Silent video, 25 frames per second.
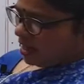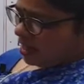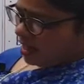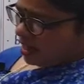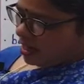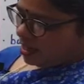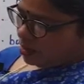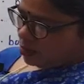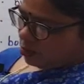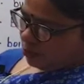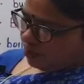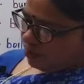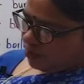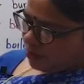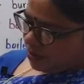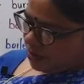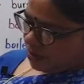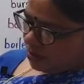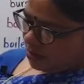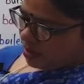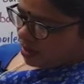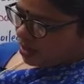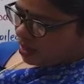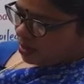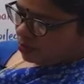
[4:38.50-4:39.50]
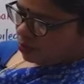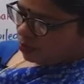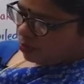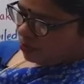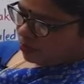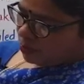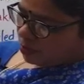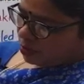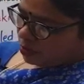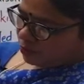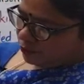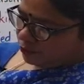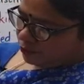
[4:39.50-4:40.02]
aeroplane. I
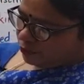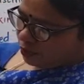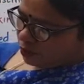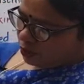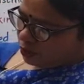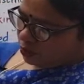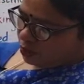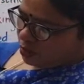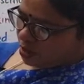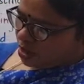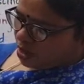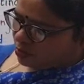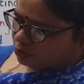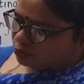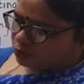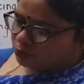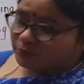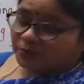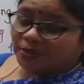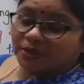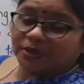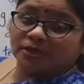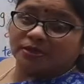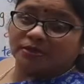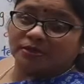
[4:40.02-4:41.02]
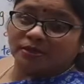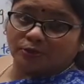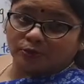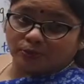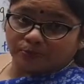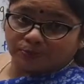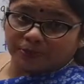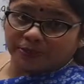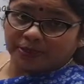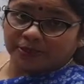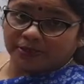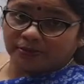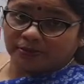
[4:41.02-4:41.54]
hope all of you all know how to make an
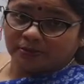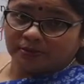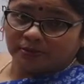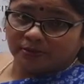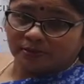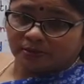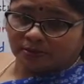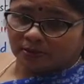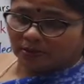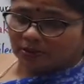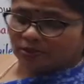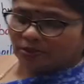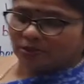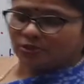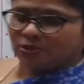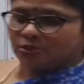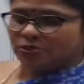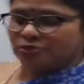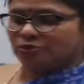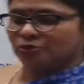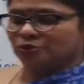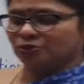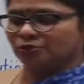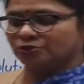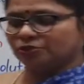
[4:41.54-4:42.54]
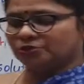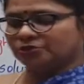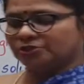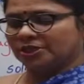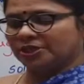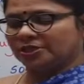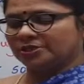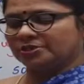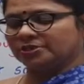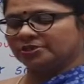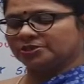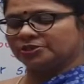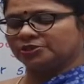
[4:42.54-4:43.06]
aeroplane. So you
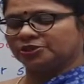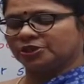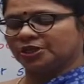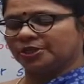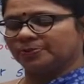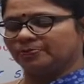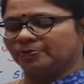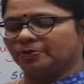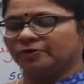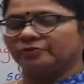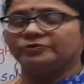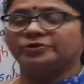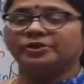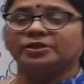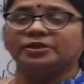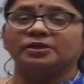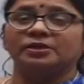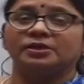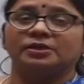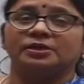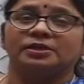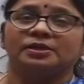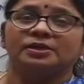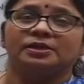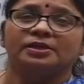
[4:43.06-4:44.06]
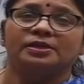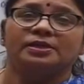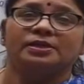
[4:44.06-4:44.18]
change the shape of the